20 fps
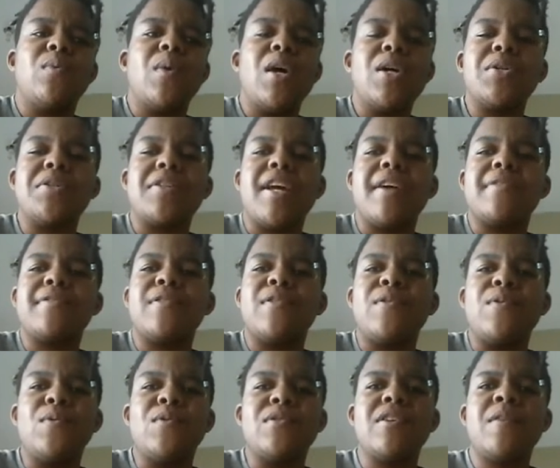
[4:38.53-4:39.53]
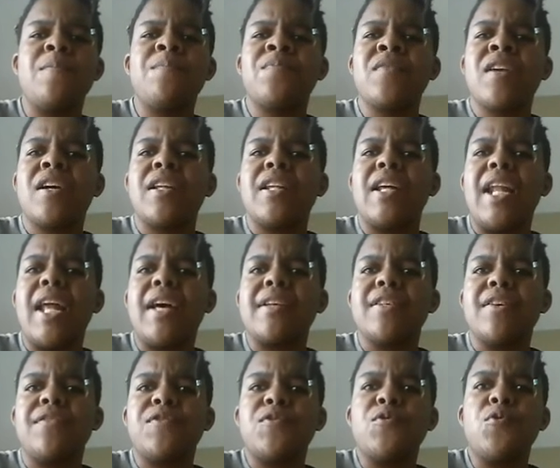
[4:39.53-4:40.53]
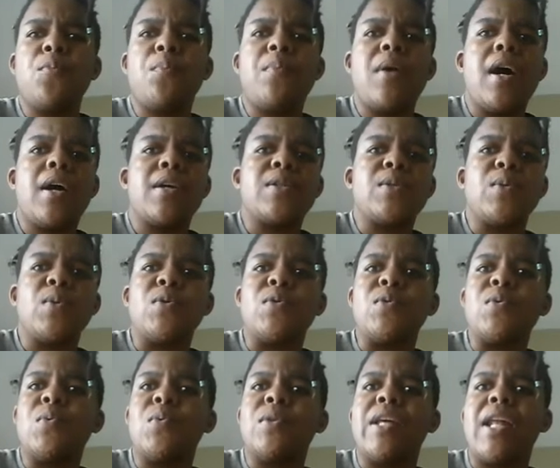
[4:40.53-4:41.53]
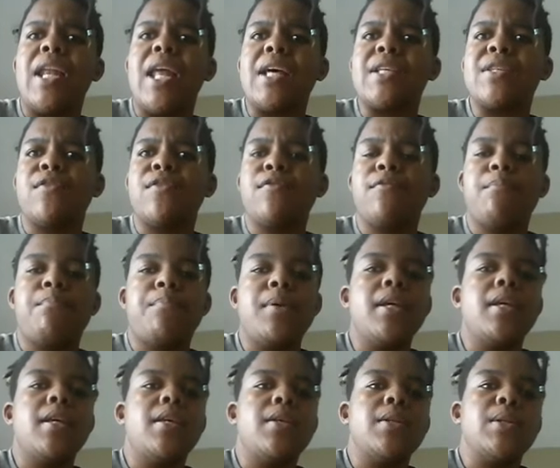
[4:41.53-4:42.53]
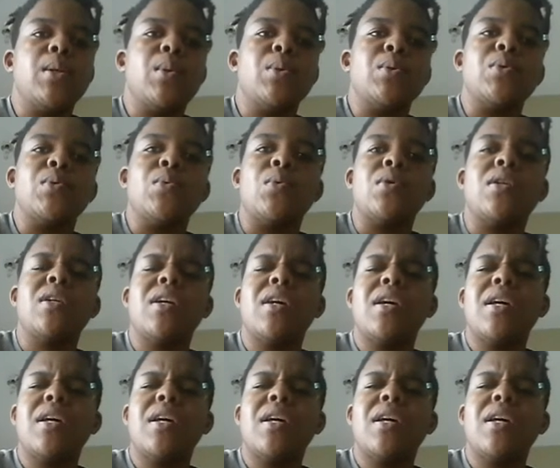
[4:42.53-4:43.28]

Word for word: Why do they have to lose the likes of Tupac so soon? The likes of Biggie so soon?